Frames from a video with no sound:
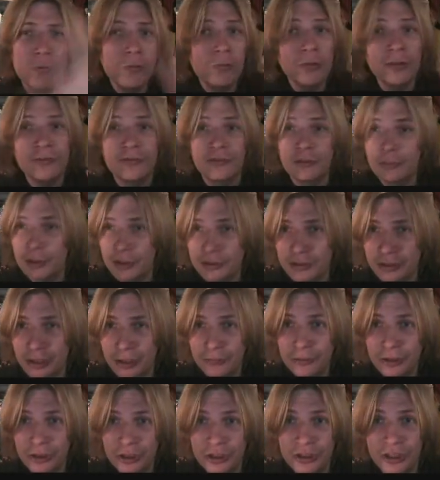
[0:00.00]
All of the ones
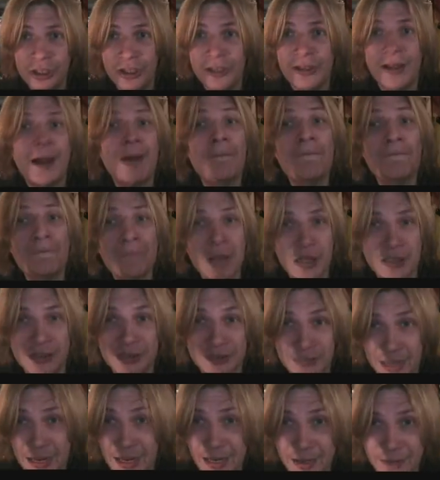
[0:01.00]
that I'm going to show you are
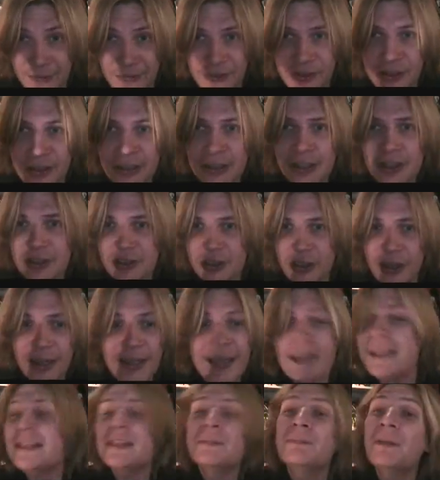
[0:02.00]
must-haves. So
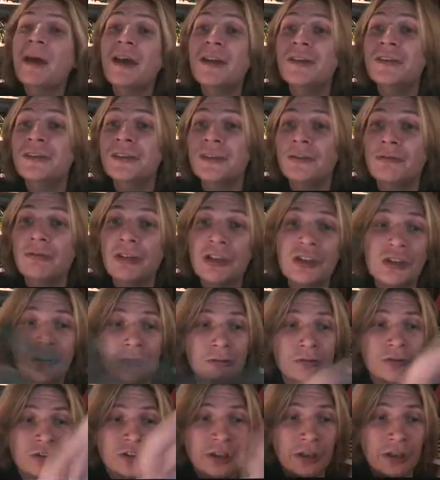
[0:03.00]
he's better than the original.